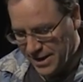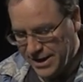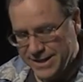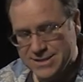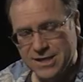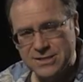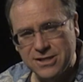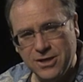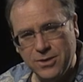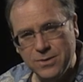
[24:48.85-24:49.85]
It's
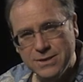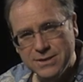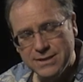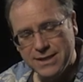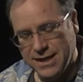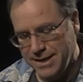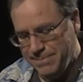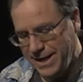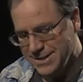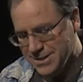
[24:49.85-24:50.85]
also
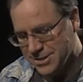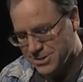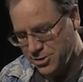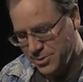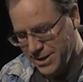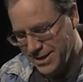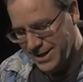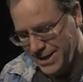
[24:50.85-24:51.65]
May is also